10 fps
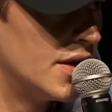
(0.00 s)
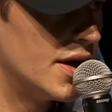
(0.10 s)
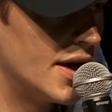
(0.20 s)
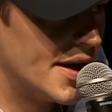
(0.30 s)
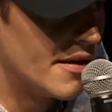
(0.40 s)

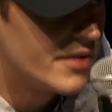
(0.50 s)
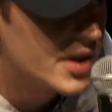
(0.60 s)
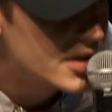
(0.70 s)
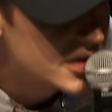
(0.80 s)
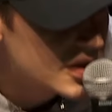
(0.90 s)
I
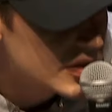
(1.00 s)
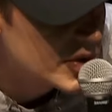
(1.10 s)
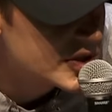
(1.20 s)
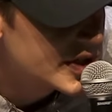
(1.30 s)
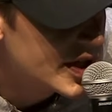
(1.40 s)
think I see
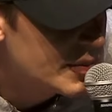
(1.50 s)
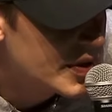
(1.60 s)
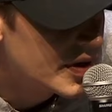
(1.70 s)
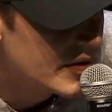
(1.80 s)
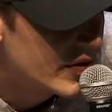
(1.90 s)
someone sleeping
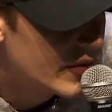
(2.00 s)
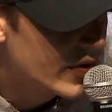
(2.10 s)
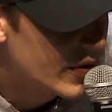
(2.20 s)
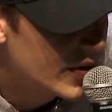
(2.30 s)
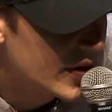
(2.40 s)
in the front
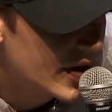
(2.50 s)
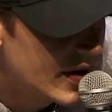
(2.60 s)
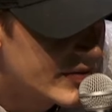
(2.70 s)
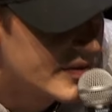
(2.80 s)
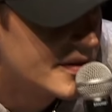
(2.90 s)
row on the
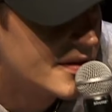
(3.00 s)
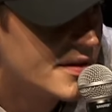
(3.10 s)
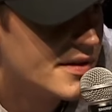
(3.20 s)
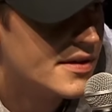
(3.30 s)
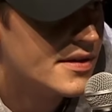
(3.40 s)
left.
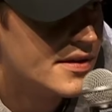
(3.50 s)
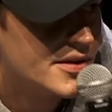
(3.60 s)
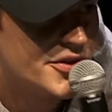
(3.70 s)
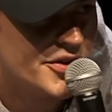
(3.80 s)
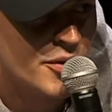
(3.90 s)

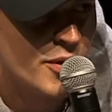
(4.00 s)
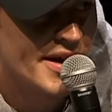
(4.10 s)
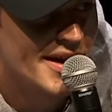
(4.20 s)
Don't wake